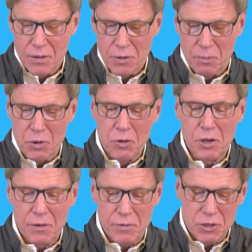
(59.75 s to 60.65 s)
The
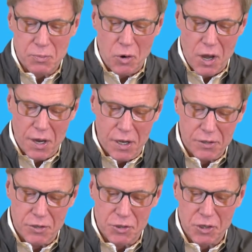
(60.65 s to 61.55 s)
beauty of this
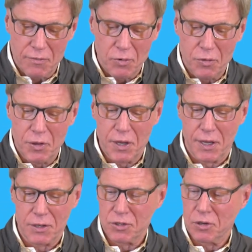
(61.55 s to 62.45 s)
product is several
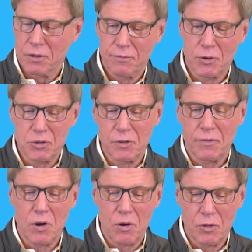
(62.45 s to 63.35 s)
things. First of
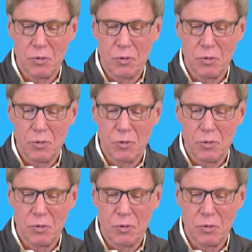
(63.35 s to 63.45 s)
all, the